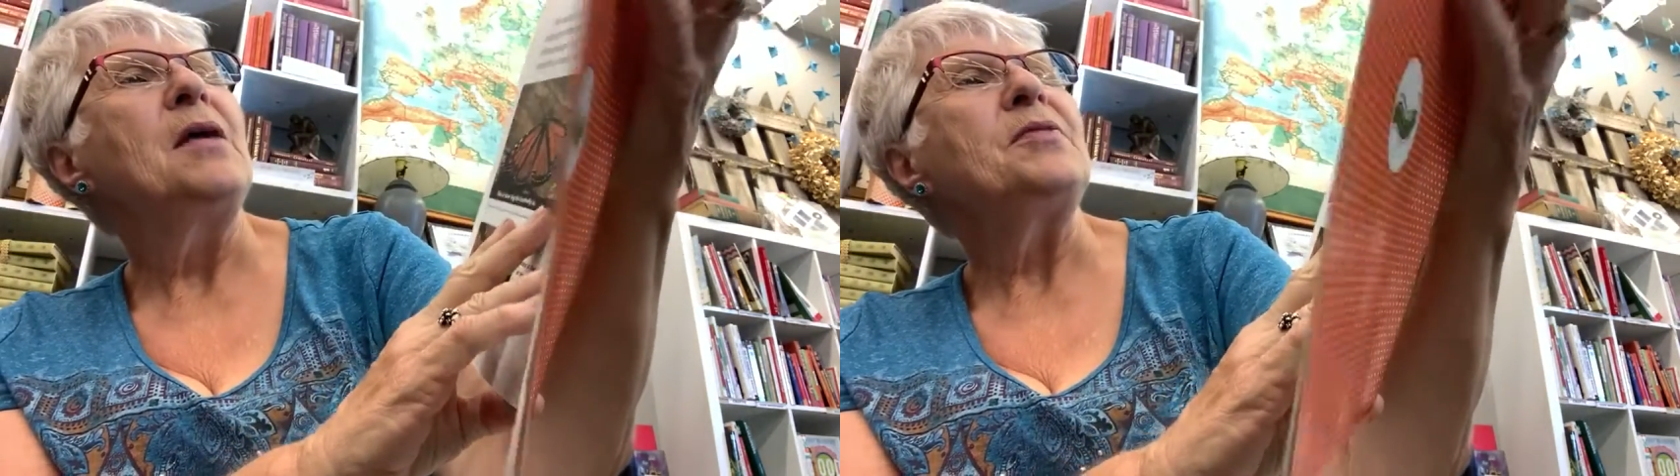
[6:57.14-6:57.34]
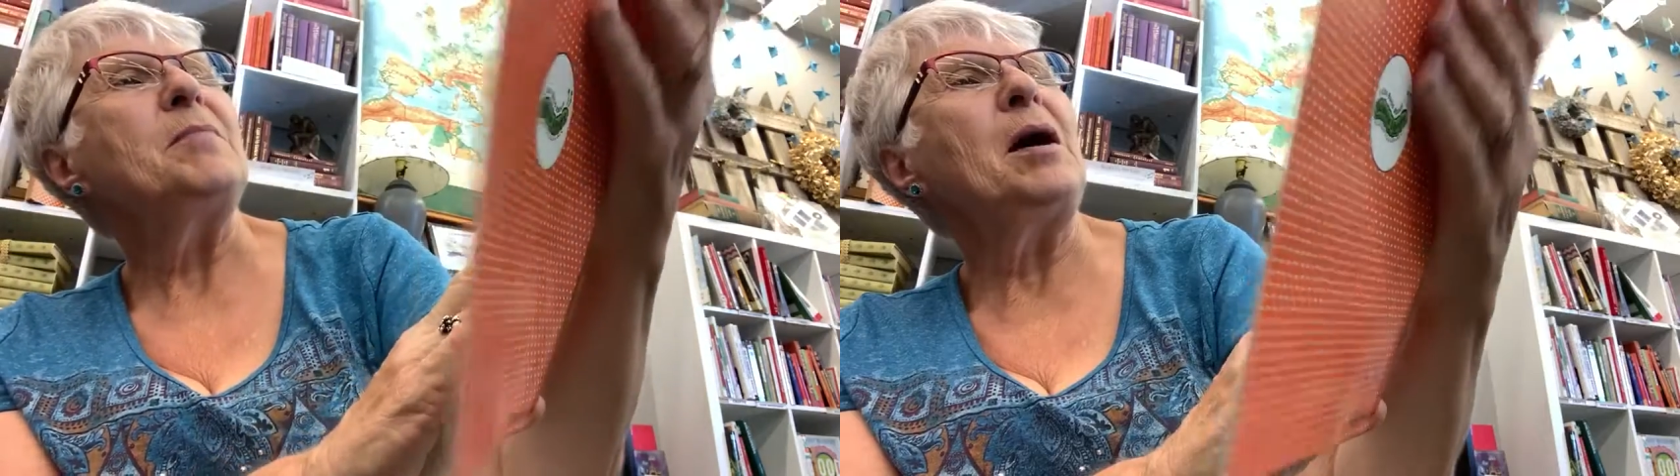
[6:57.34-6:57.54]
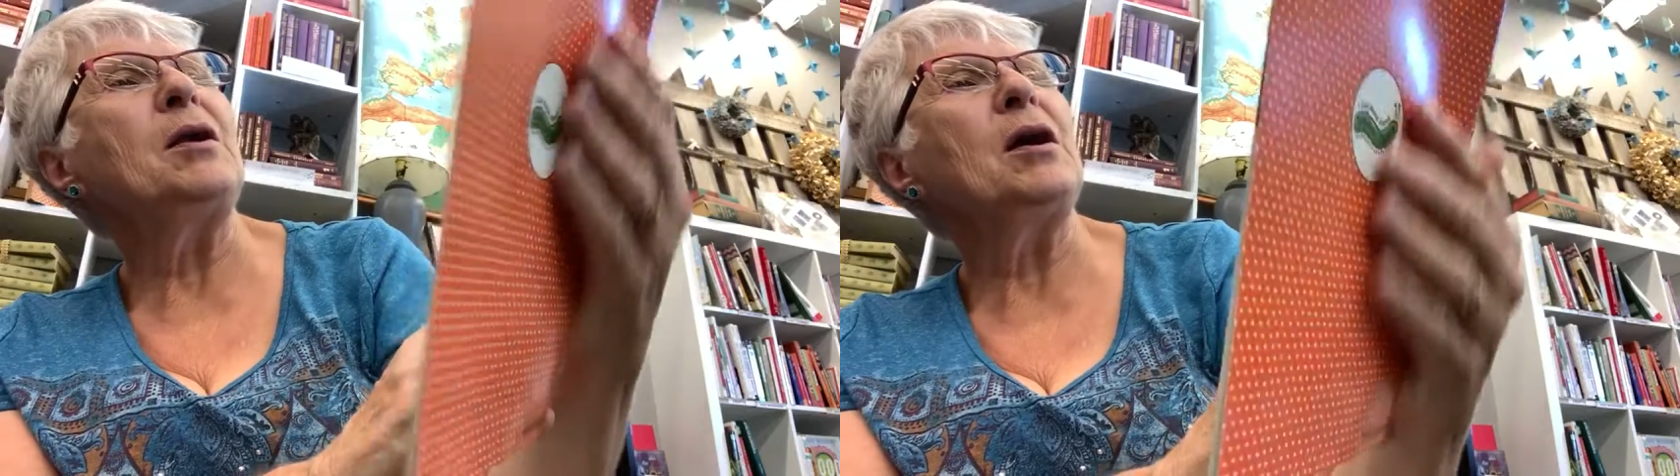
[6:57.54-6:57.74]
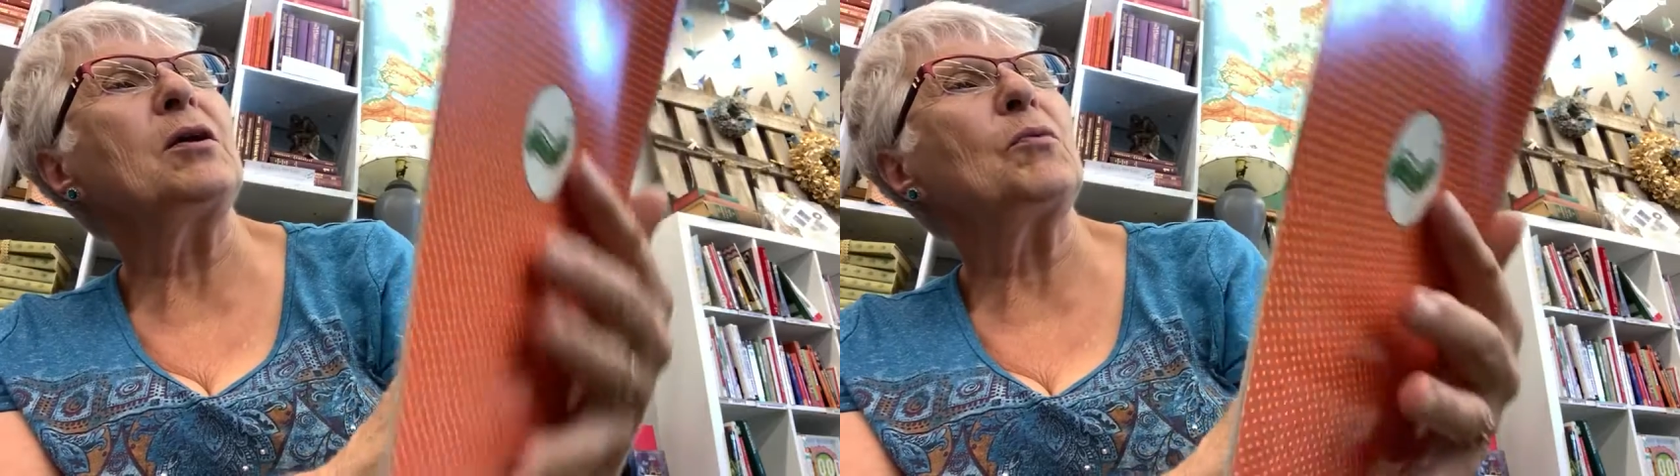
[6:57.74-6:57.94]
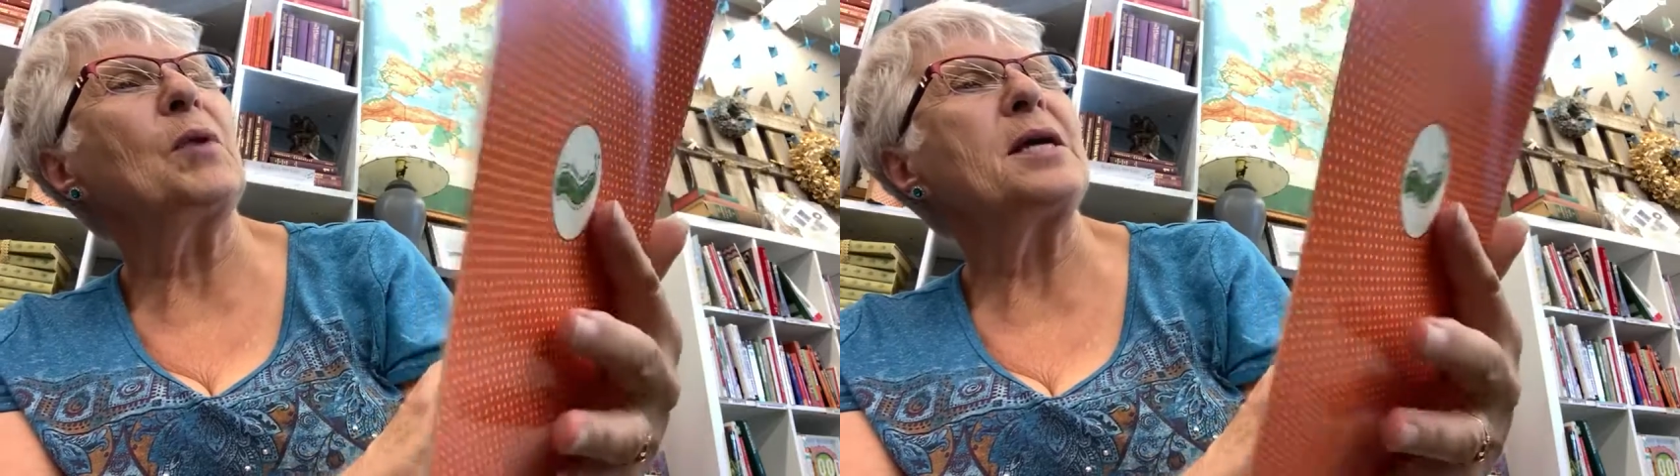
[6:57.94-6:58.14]
The monarch
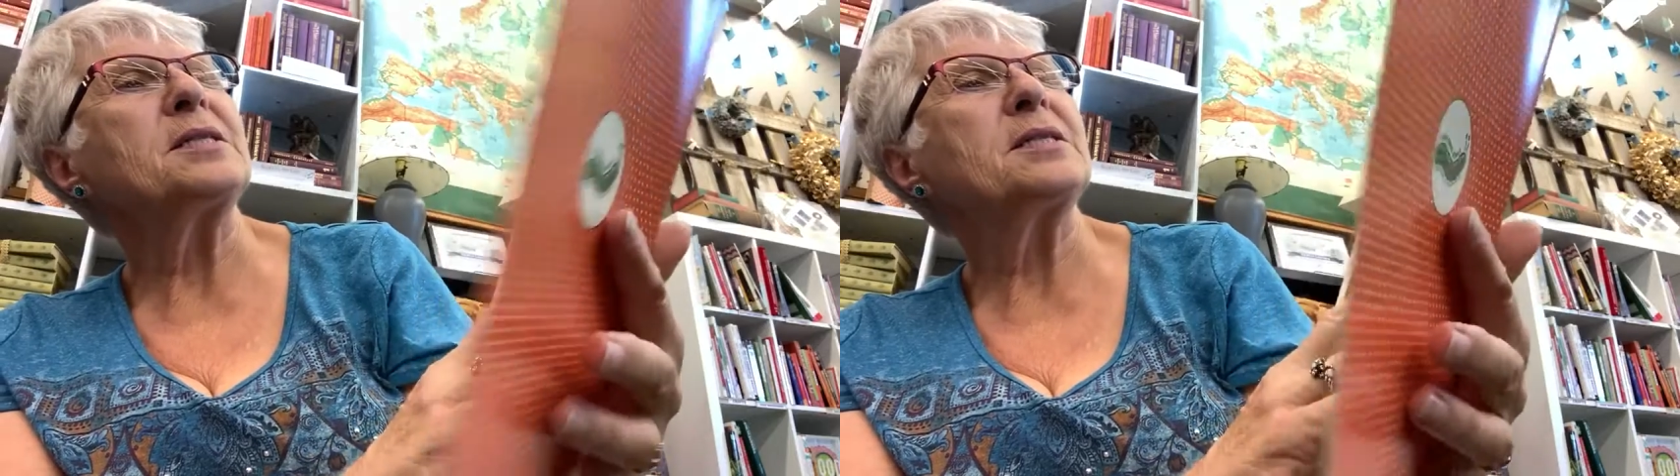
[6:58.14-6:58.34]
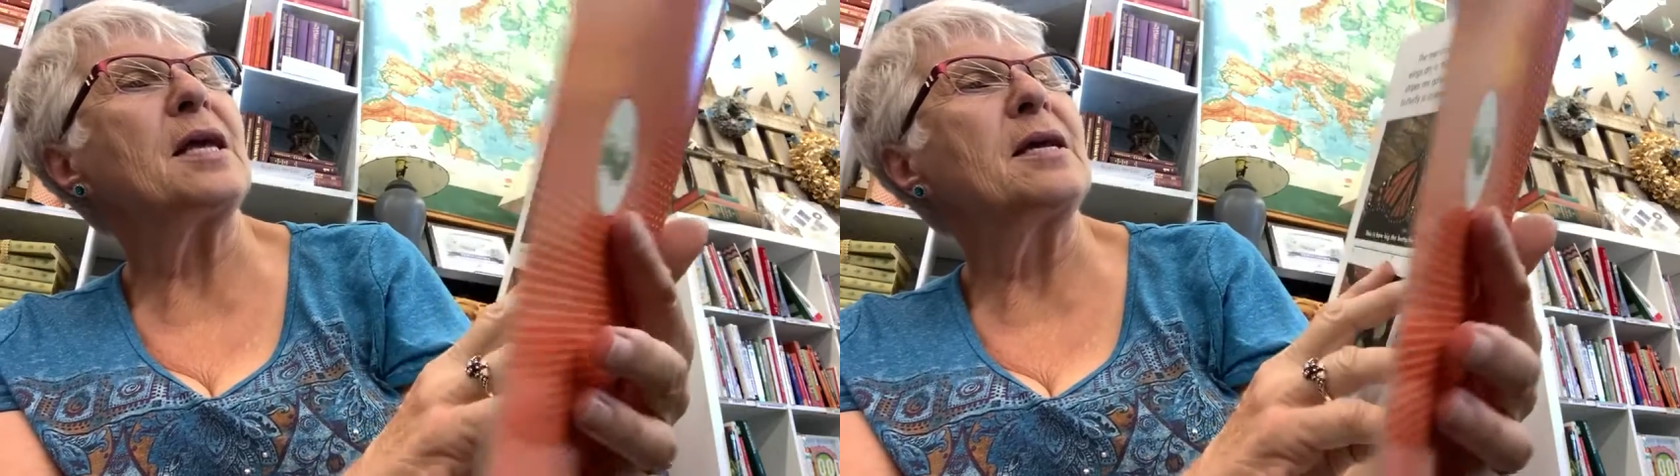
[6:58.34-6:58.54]
rests